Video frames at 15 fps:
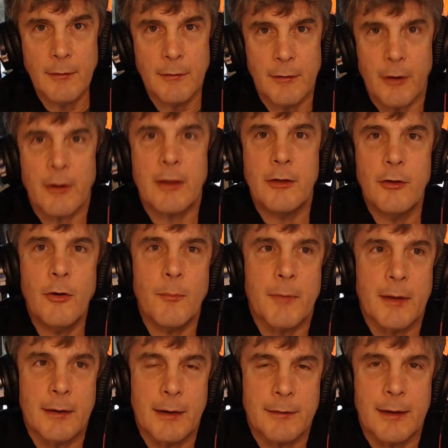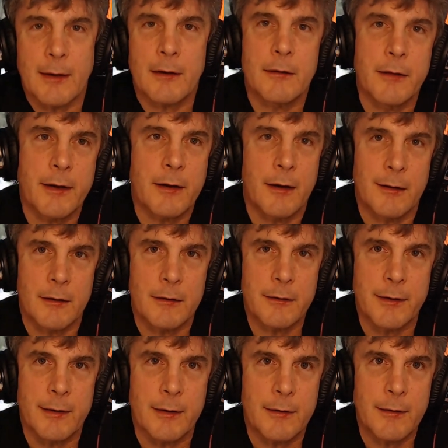they're human and they click on a
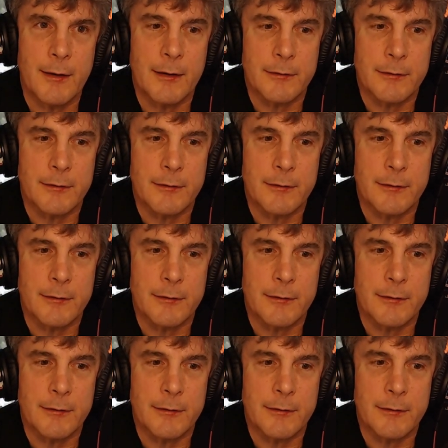link.